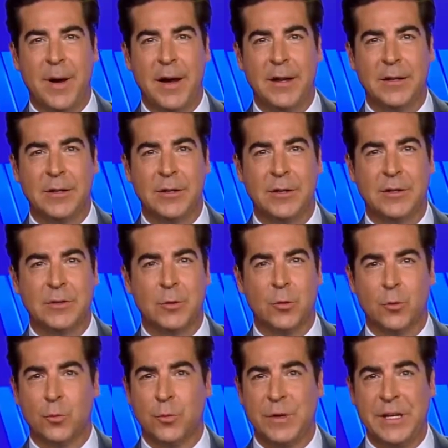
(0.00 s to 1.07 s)
Biden looks
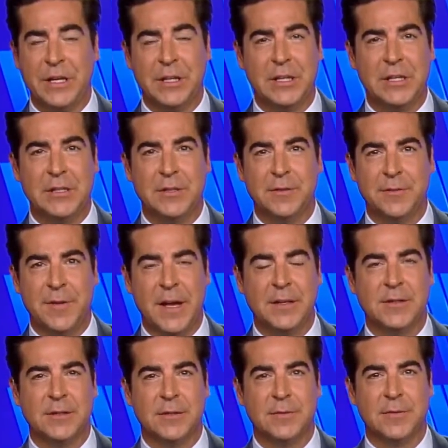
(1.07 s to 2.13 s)
really
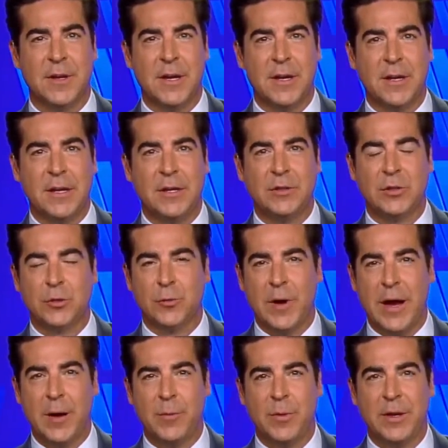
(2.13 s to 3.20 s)
defensive. He's
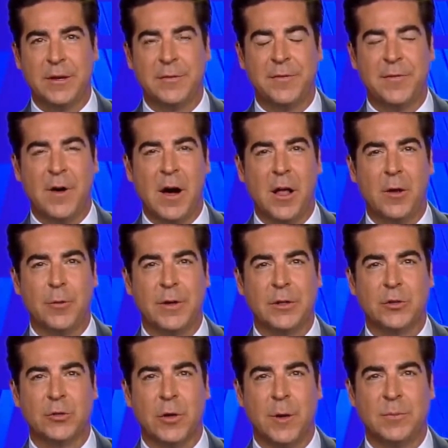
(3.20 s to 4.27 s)
scrambling, following
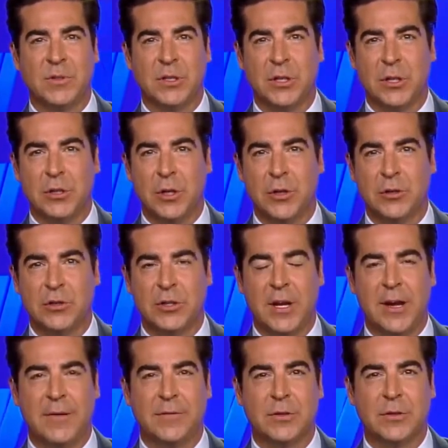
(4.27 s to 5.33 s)
Trump to Kenosha
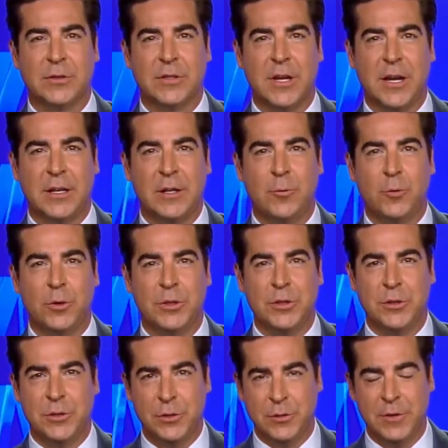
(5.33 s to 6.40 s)
after saying he
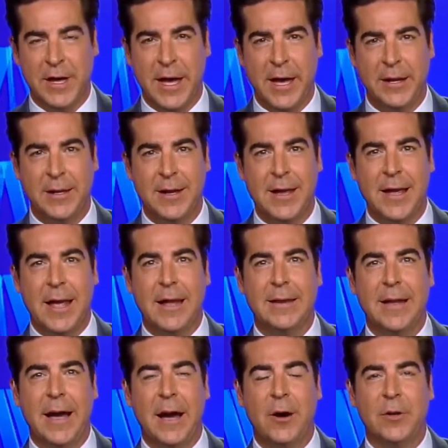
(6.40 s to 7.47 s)
wouldn't do that. And
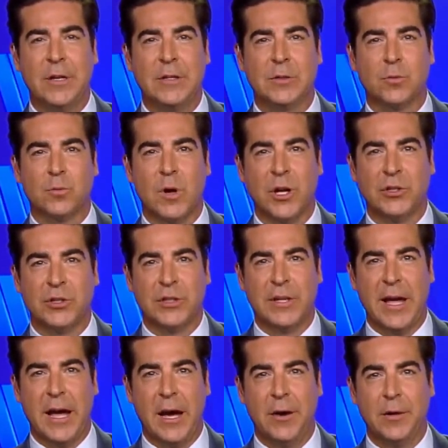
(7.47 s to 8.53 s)
now he's rushing
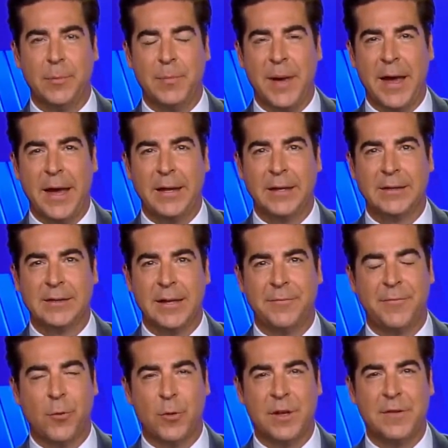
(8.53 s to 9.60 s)
out a panicked
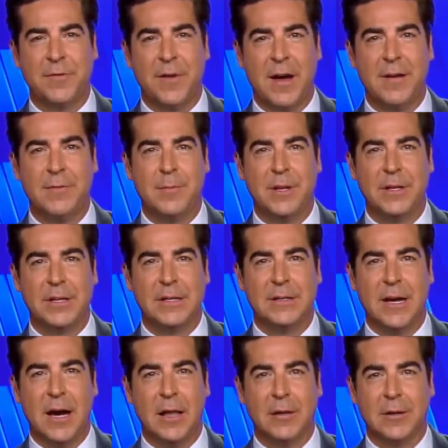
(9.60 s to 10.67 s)
$45 million
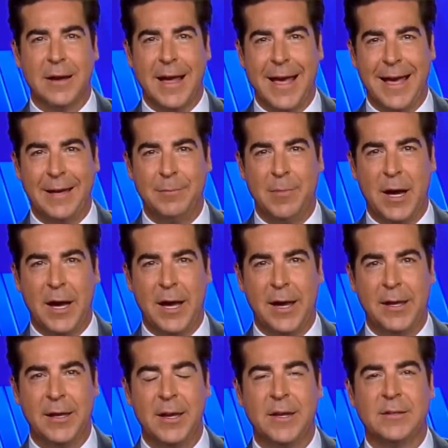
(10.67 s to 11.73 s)
ad
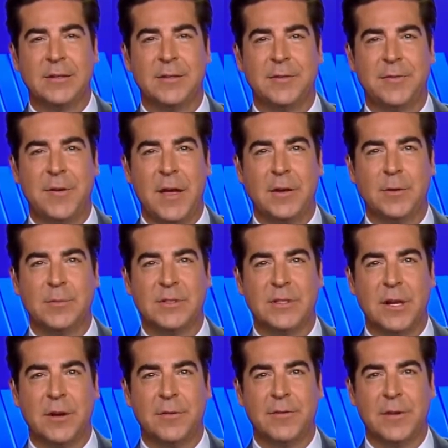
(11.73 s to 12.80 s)
buy to defend
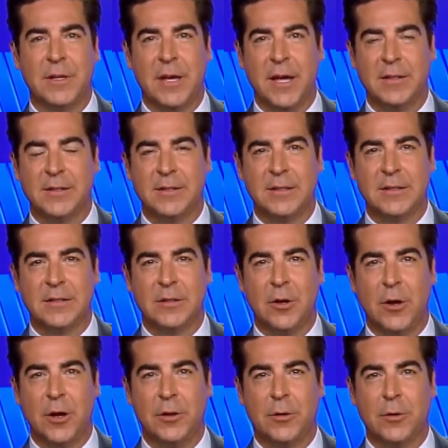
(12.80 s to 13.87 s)
himself against these
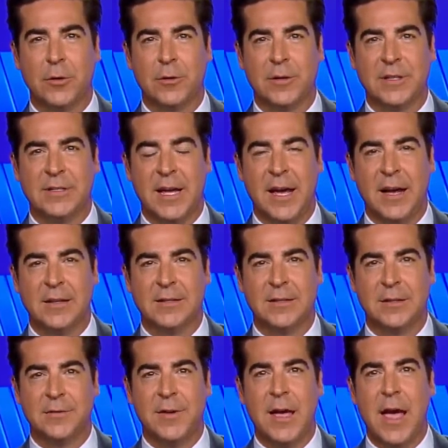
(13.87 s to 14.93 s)
law and order attacks
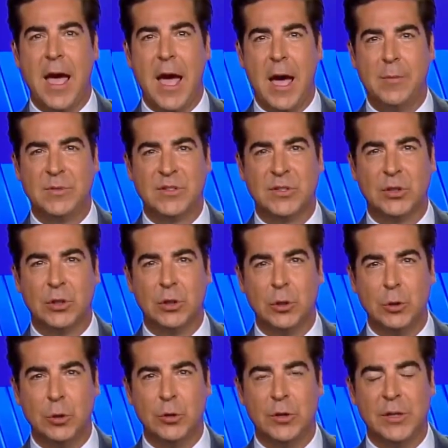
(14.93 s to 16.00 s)
that have
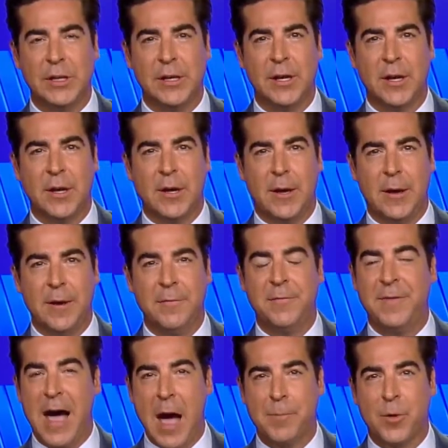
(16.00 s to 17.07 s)
absolutely
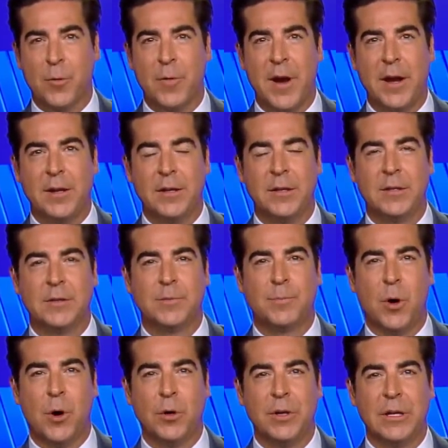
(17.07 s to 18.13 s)
evaporated his
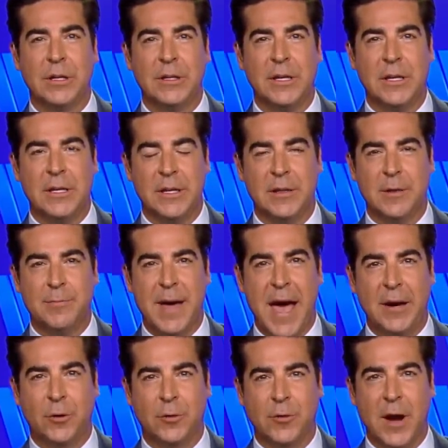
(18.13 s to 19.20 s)
polling lead in the
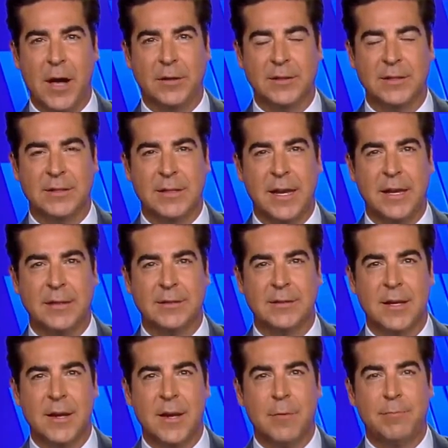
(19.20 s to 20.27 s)
battleground
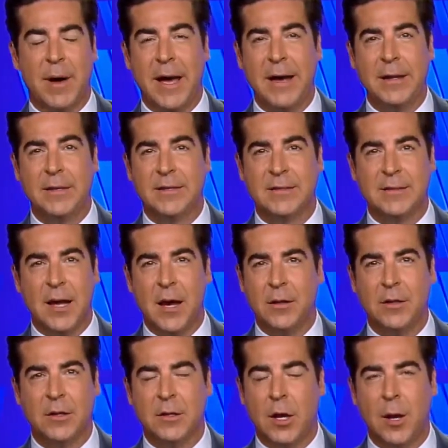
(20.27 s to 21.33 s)
states. Biden does not
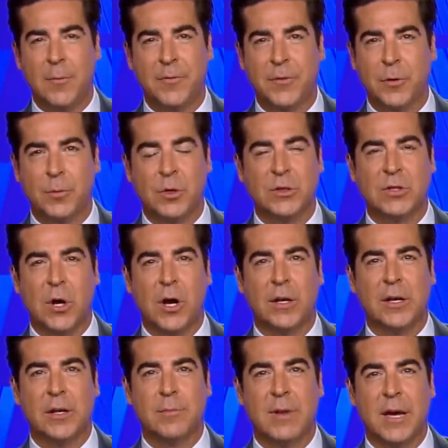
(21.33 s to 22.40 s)
comfortable
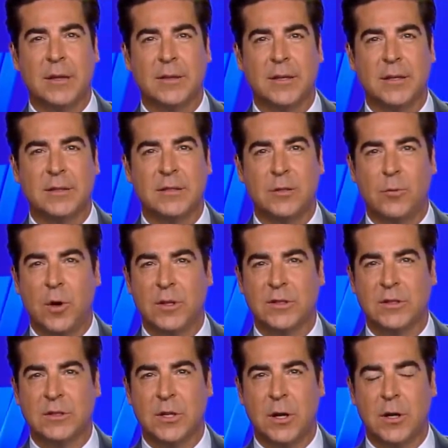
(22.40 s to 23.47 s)
talking about this. He wants
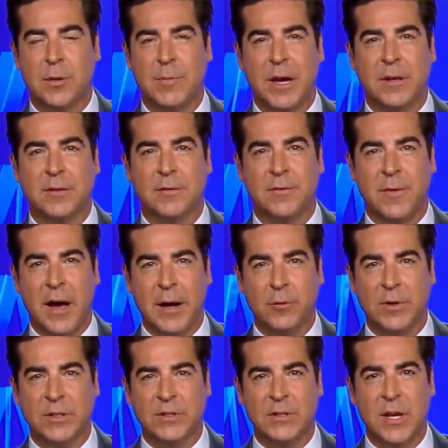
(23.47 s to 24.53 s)
to talk about the
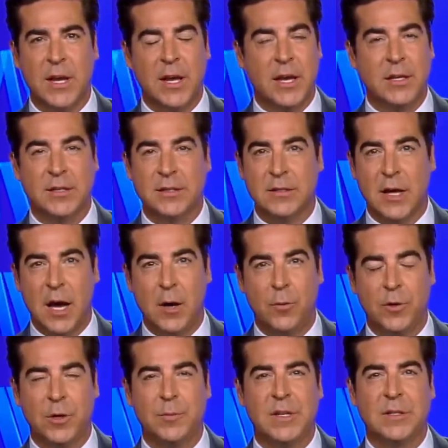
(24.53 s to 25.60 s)
virus. He does not
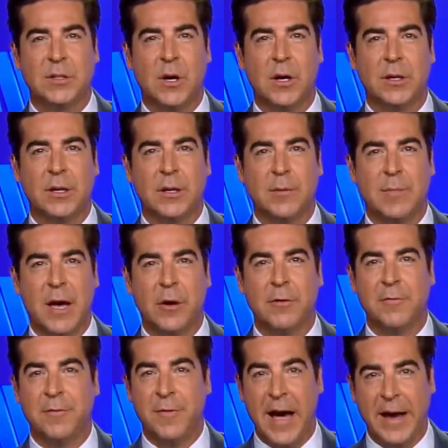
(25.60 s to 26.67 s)
want to be talking
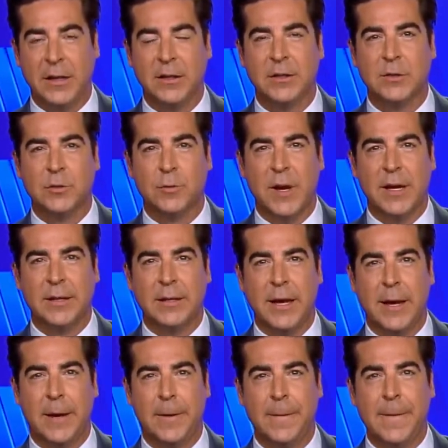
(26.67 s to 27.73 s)
about violence right
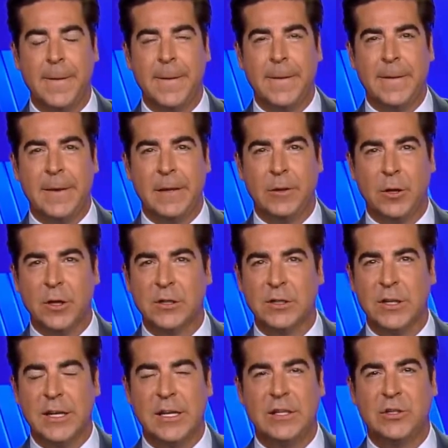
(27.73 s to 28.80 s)
now. He looks
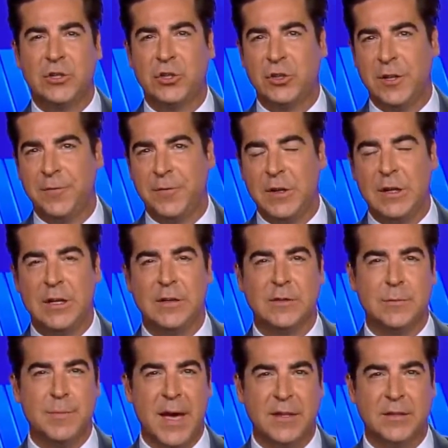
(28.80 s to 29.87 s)
like he's shifting
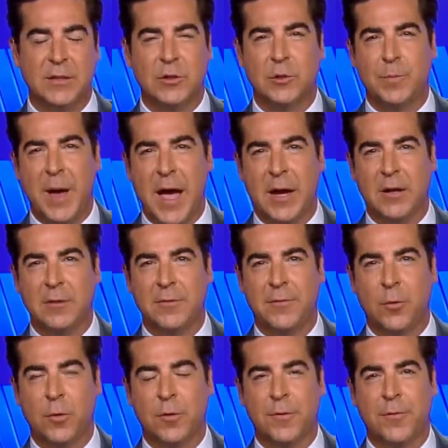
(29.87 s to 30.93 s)
his message back and
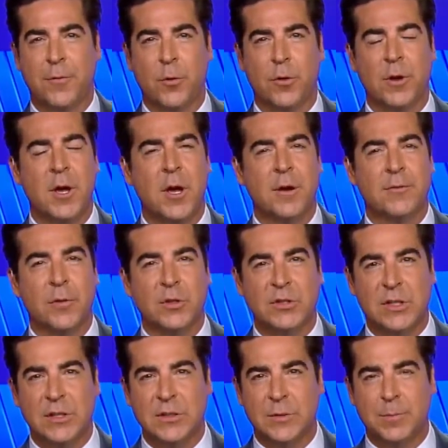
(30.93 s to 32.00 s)
forth. First, he